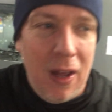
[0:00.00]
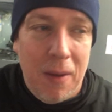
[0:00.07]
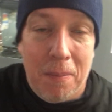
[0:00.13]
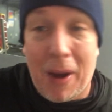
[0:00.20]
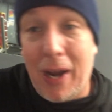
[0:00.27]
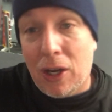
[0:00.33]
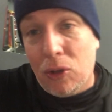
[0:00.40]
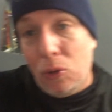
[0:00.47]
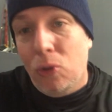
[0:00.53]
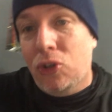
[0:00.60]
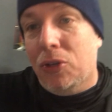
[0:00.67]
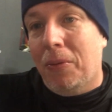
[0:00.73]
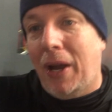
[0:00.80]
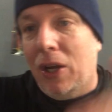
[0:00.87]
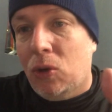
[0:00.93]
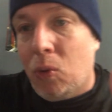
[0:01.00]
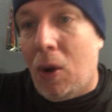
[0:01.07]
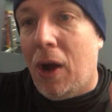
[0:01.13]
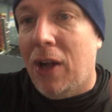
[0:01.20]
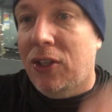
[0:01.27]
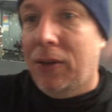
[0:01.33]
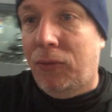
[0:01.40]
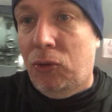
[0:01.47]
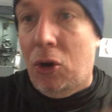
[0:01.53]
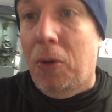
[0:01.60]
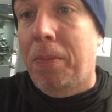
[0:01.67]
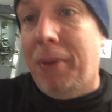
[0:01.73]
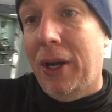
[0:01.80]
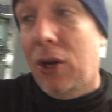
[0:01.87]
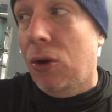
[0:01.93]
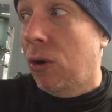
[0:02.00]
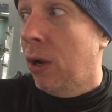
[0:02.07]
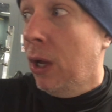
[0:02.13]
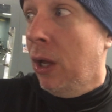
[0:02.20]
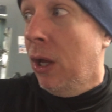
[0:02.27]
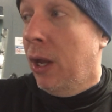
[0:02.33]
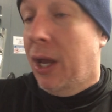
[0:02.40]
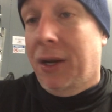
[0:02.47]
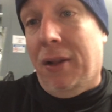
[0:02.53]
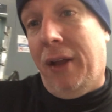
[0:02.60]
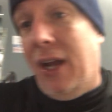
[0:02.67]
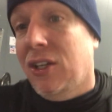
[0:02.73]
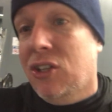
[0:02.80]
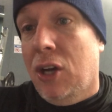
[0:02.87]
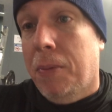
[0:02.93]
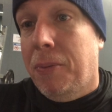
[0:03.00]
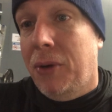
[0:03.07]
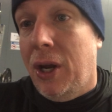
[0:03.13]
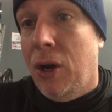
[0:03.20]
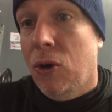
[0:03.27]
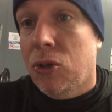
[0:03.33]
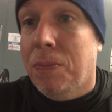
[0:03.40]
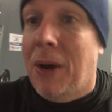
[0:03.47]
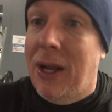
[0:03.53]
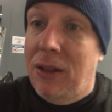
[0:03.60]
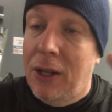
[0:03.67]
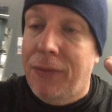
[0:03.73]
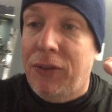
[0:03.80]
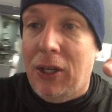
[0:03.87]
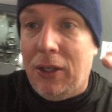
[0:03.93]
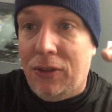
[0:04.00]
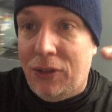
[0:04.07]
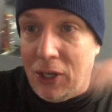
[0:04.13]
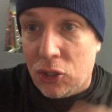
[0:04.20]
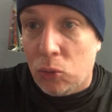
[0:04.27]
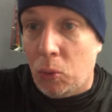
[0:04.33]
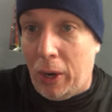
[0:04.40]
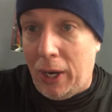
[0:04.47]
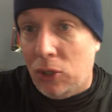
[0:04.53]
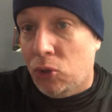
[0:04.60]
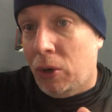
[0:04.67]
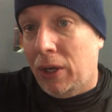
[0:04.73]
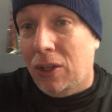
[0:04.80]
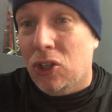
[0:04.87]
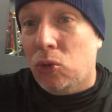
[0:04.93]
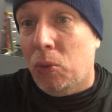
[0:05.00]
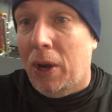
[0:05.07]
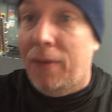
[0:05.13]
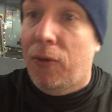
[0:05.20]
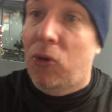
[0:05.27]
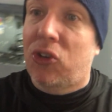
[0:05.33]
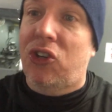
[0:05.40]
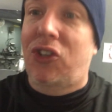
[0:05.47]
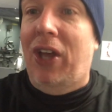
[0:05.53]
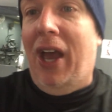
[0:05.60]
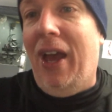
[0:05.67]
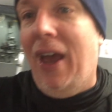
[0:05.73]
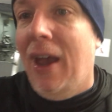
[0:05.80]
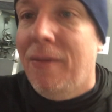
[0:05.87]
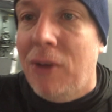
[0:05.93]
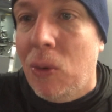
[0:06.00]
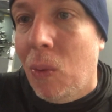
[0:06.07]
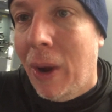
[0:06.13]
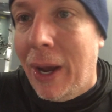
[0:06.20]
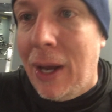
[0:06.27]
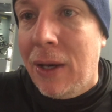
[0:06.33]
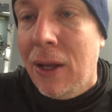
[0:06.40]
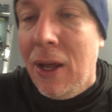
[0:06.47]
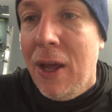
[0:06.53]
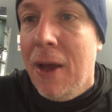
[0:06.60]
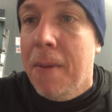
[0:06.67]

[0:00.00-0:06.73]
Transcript: My glutes and my quads have grown bigger in the last couple years by lifting this way, training this way versus that heavy weight,